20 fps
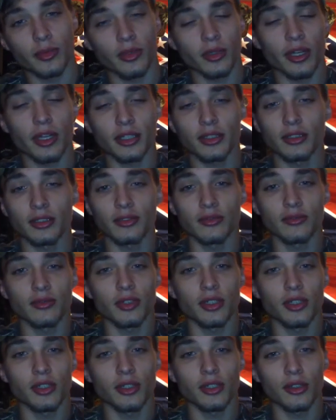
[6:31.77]
Like this
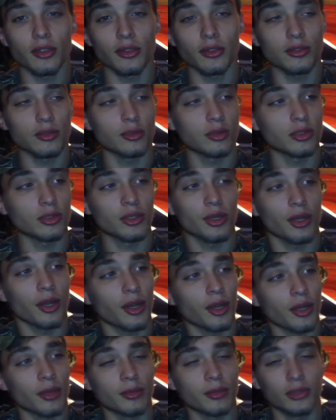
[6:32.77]
video,
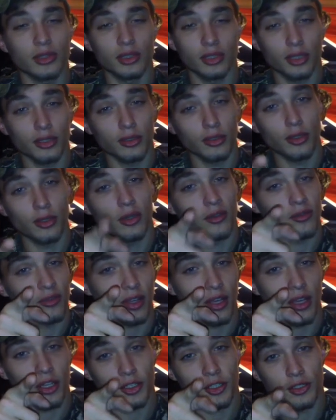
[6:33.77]
subscribe, turn the
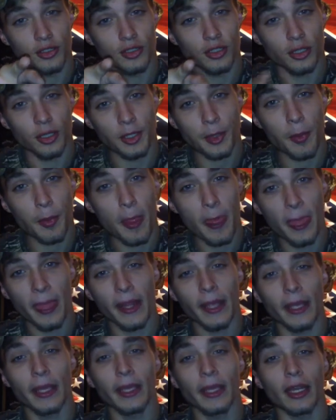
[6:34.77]
notifications on,
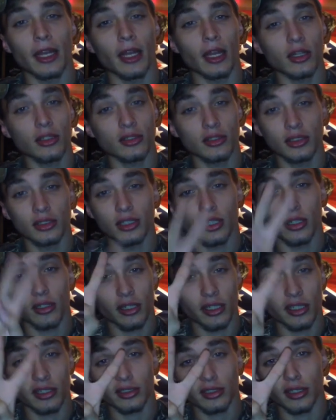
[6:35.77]
and I'll see y'all
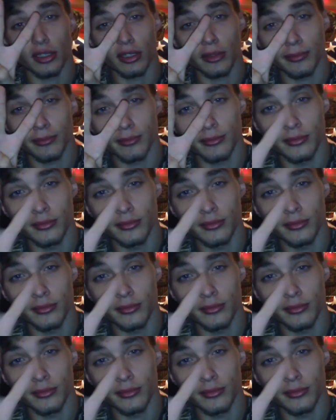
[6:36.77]
next time.